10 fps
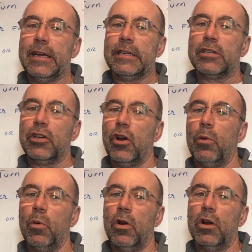into your
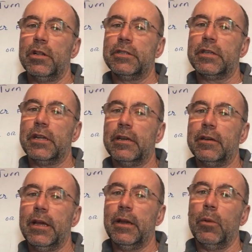words
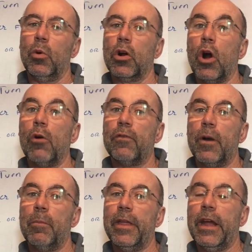and, and we'll go
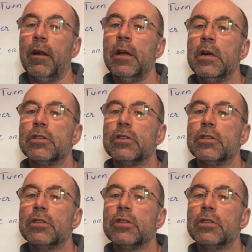from there.